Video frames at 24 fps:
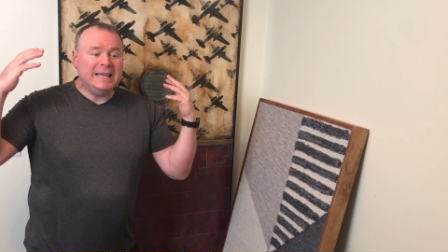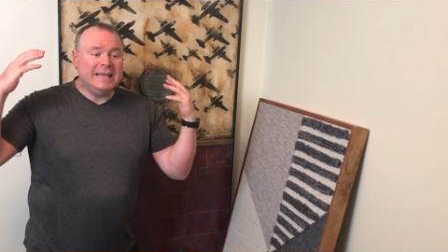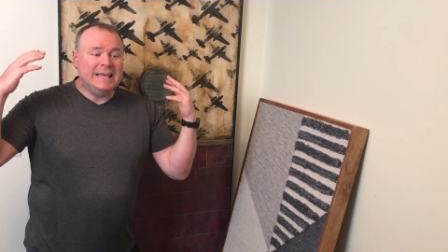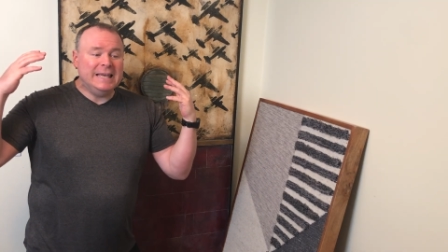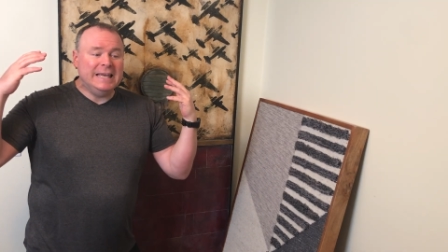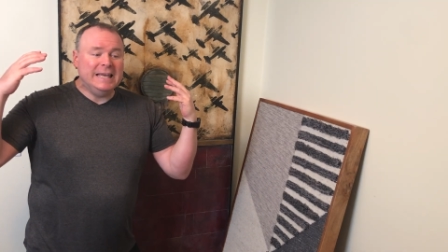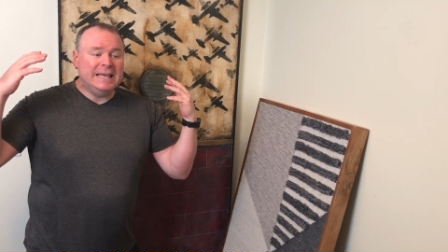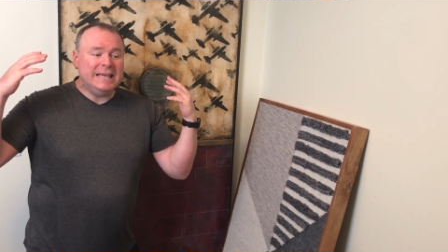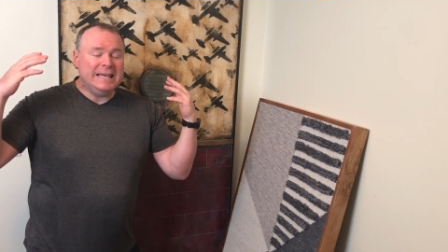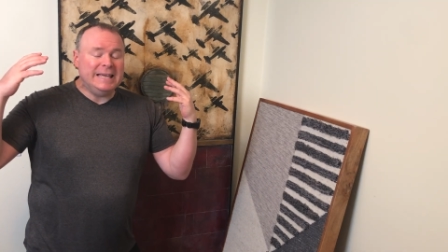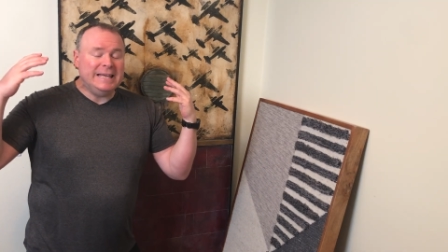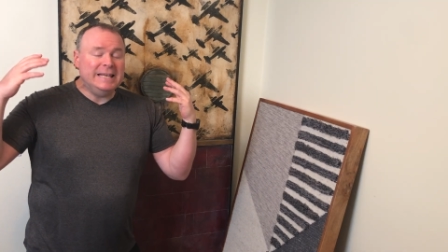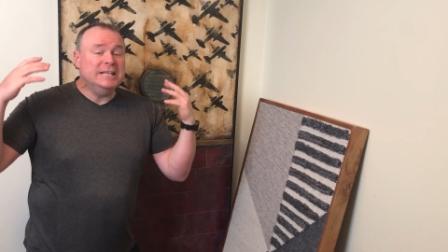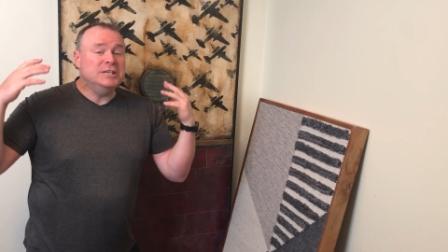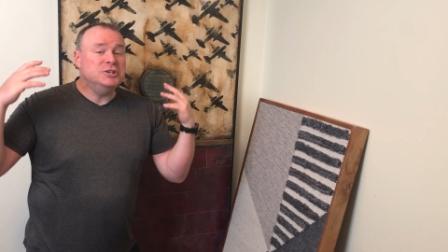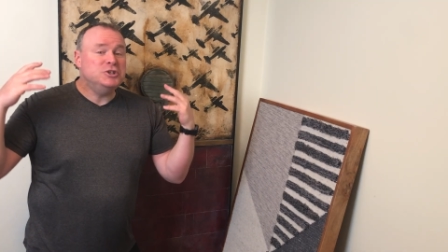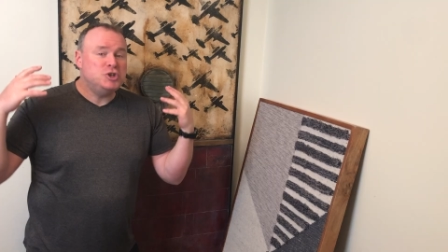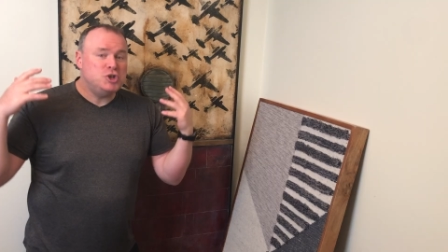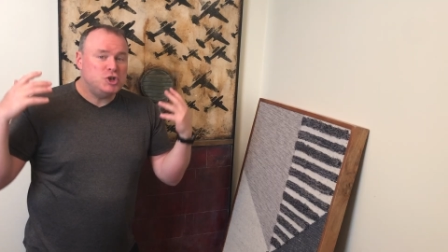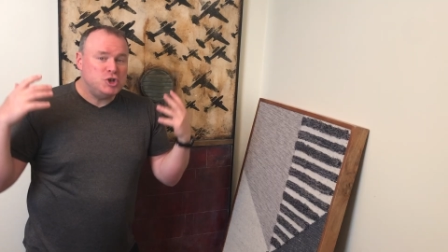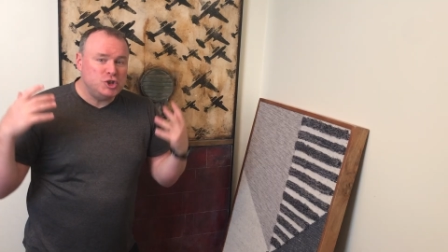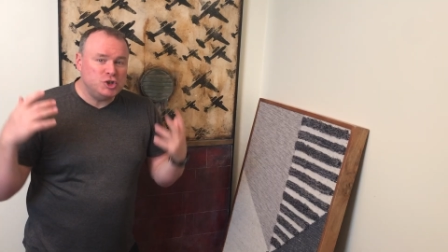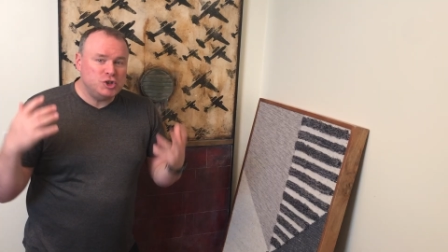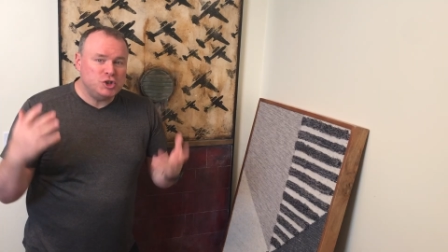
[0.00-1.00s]
it is
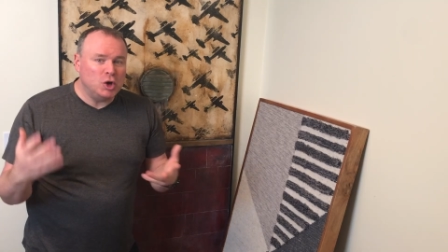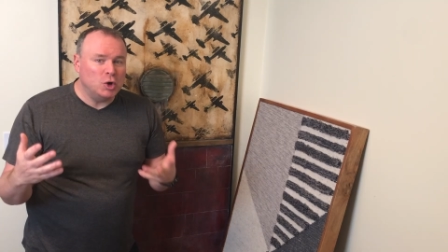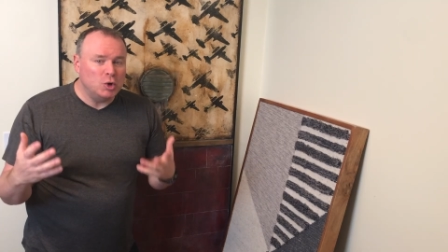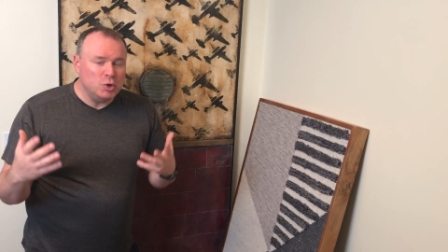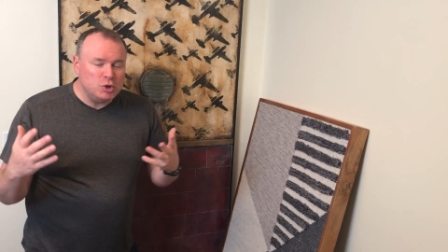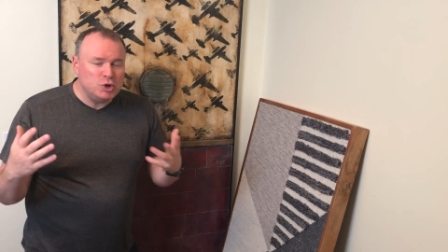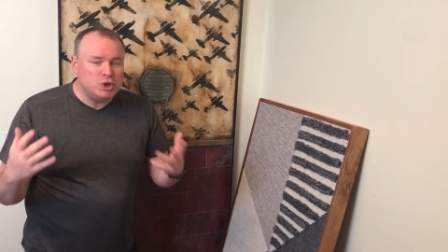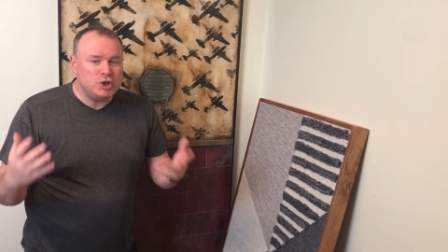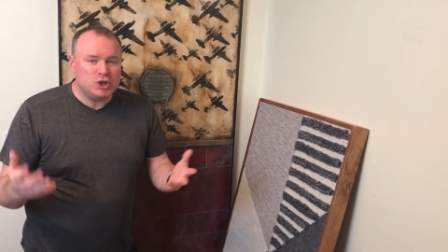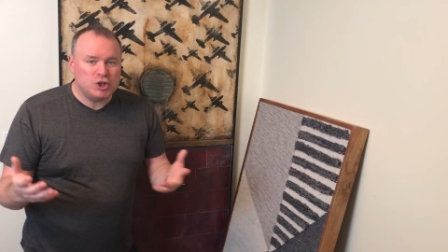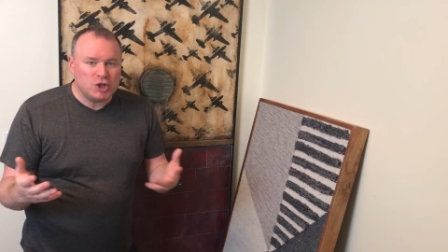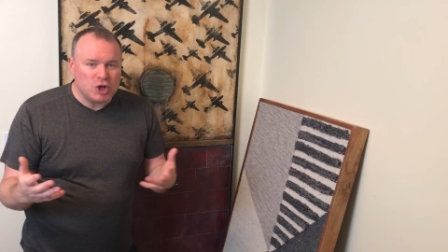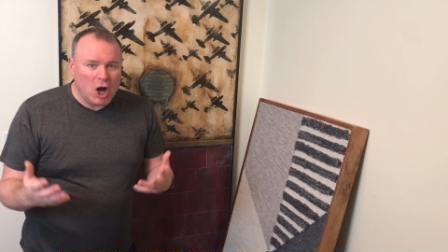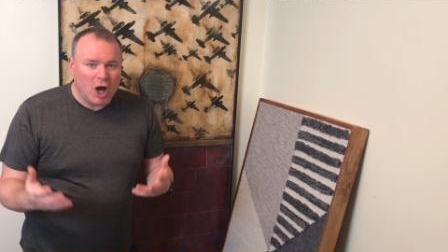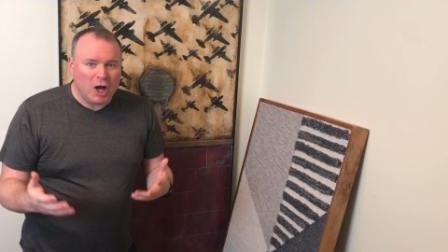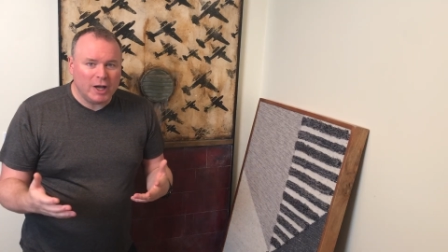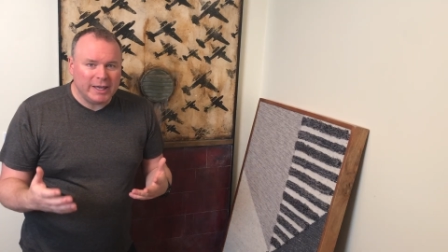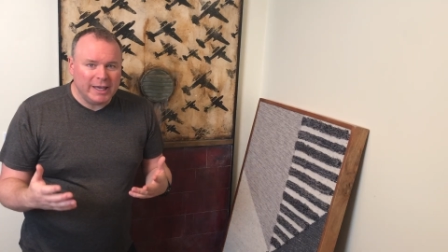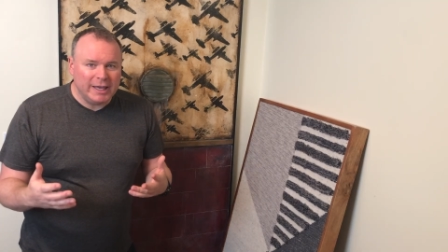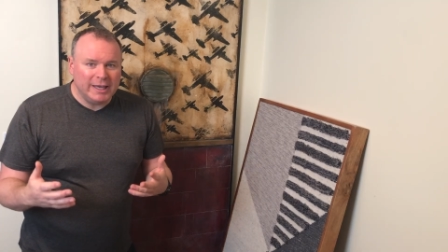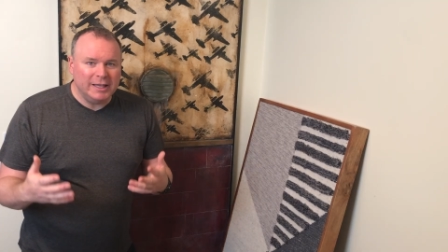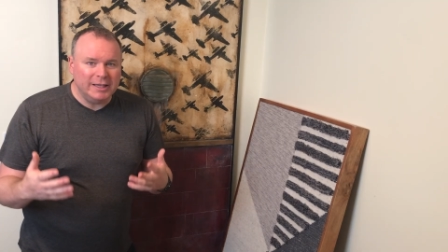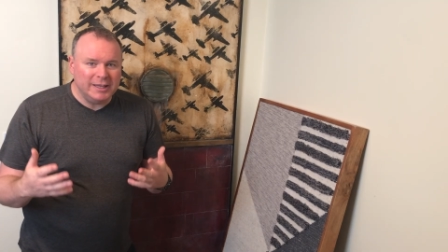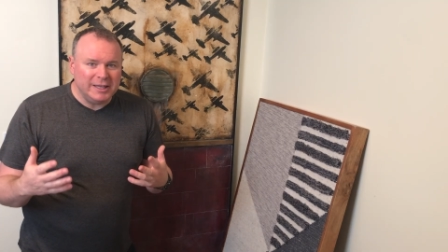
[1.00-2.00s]
so
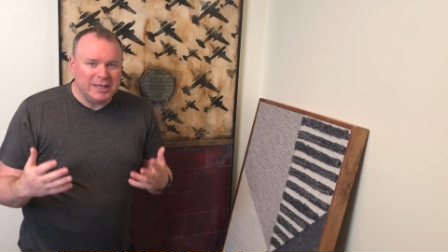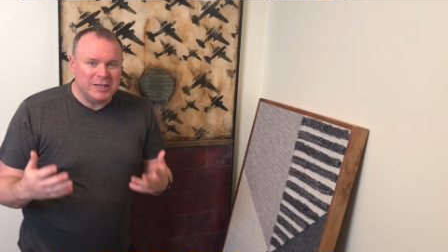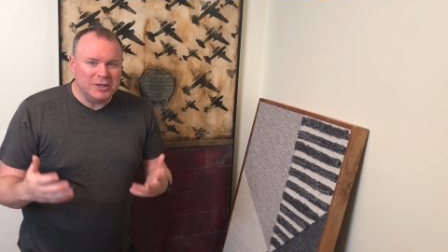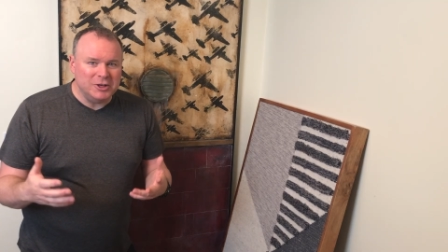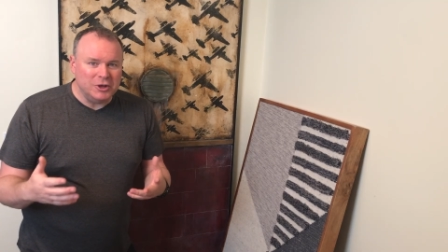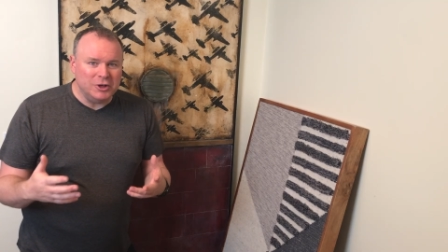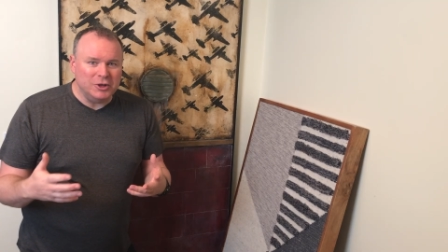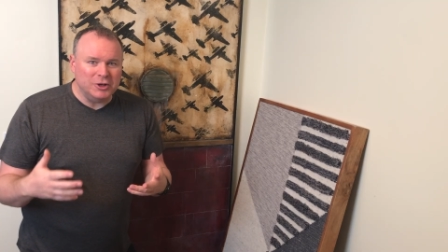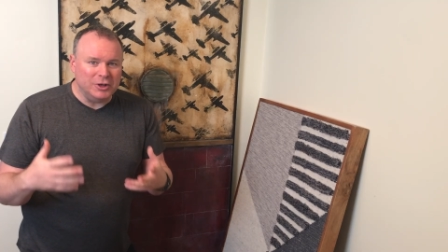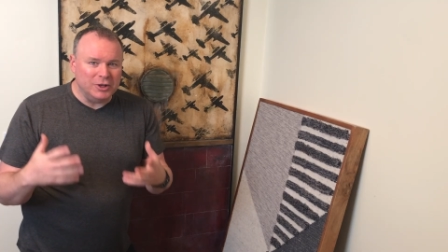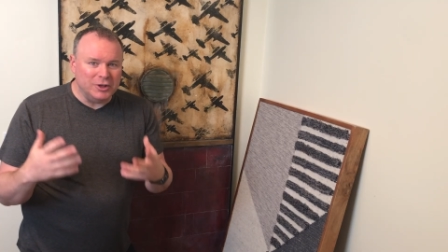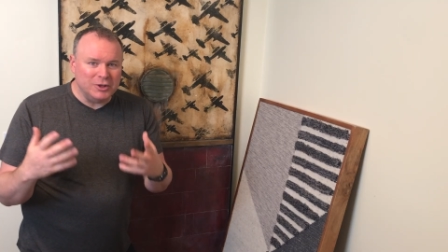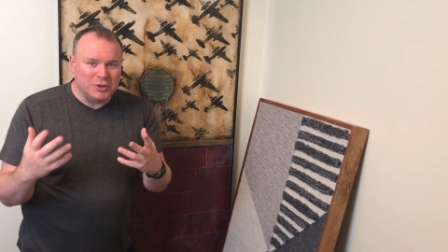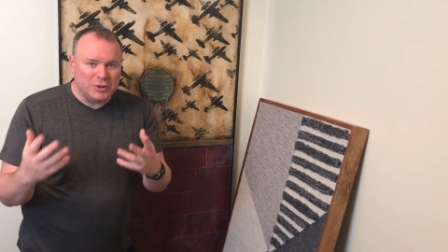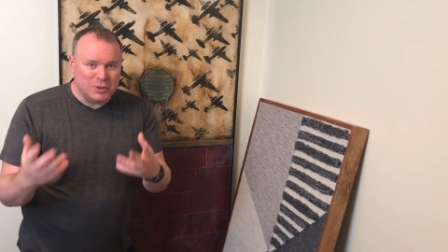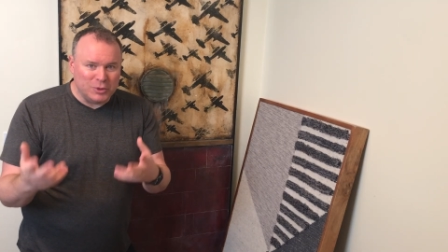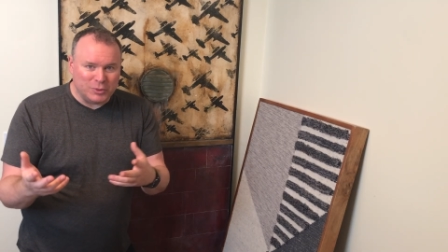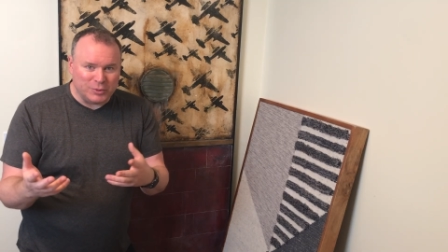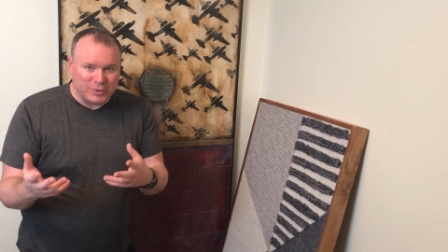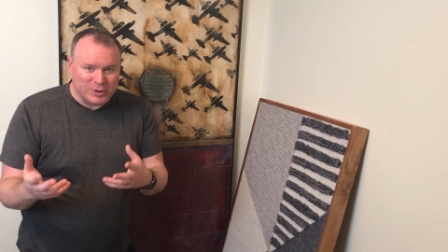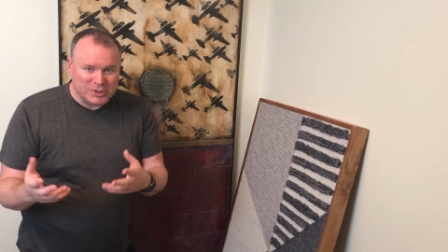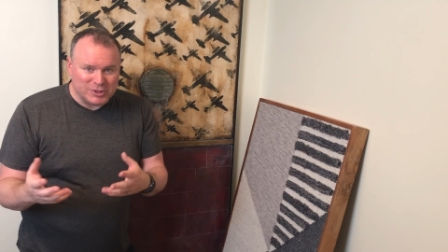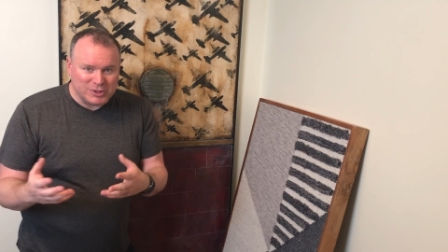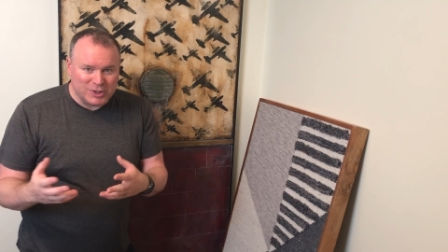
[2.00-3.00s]
shockingly good, the
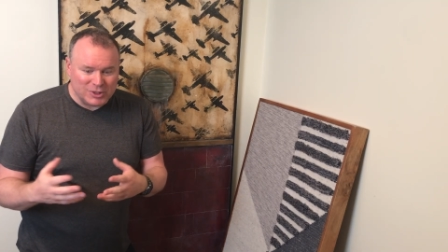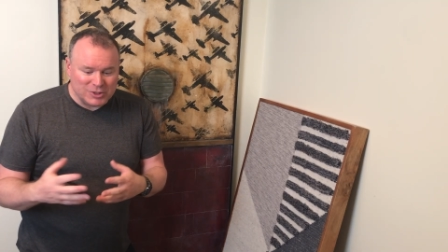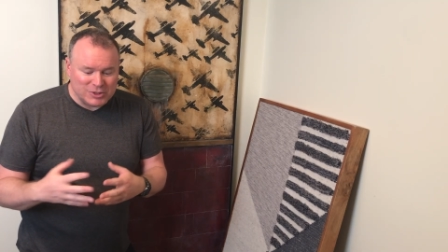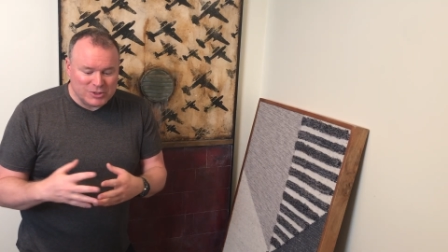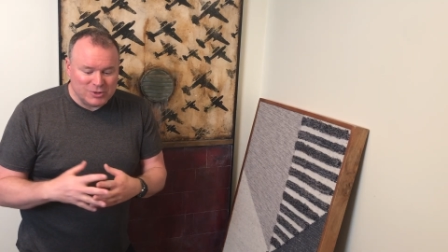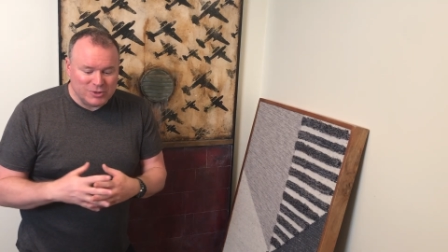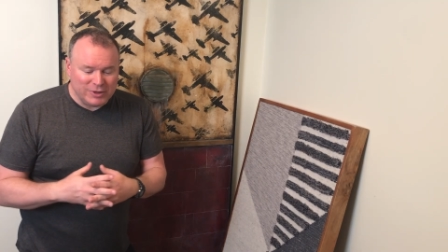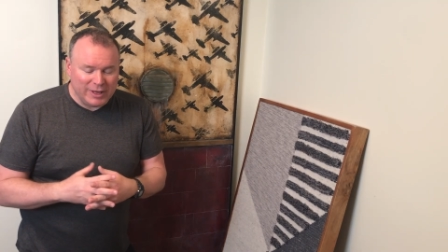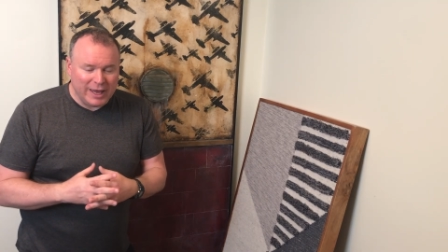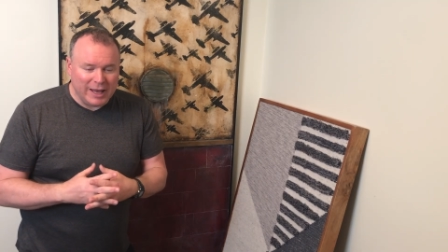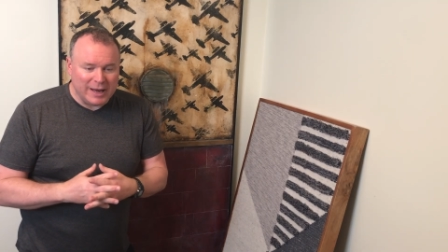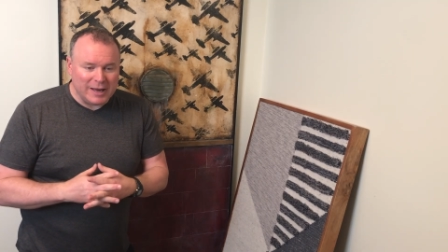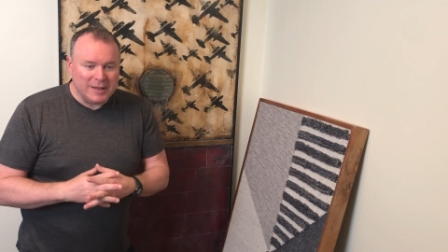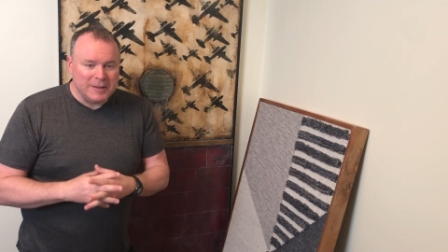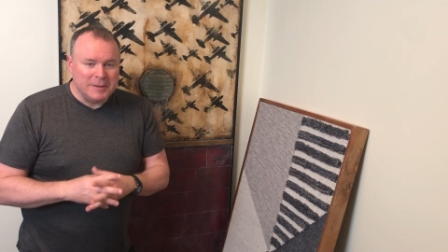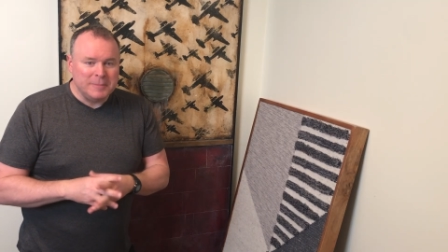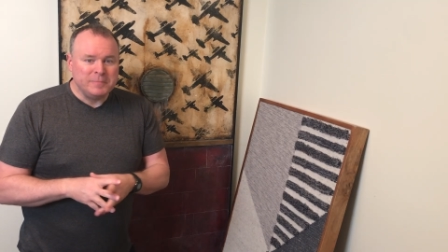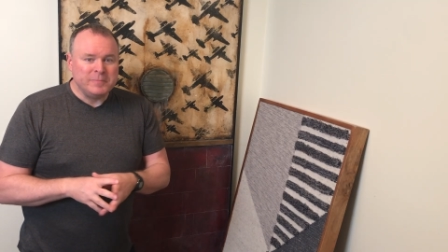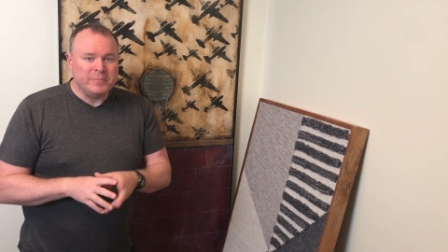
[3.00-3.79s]
results you get.